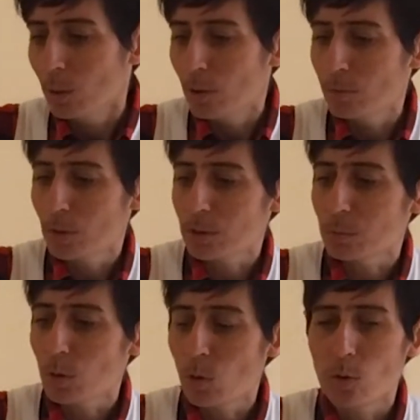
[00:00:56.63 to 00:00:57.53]
We've got some
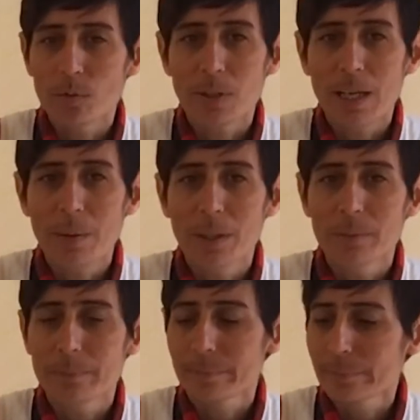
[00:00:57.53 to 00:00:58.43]
corn
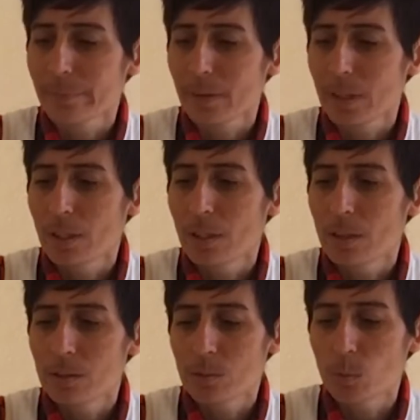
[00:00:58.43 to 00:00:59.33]
flour,
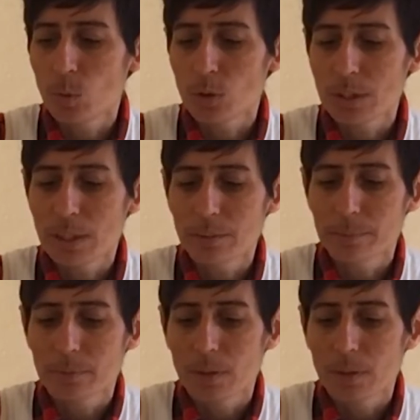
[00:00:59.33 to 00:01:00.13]
some water,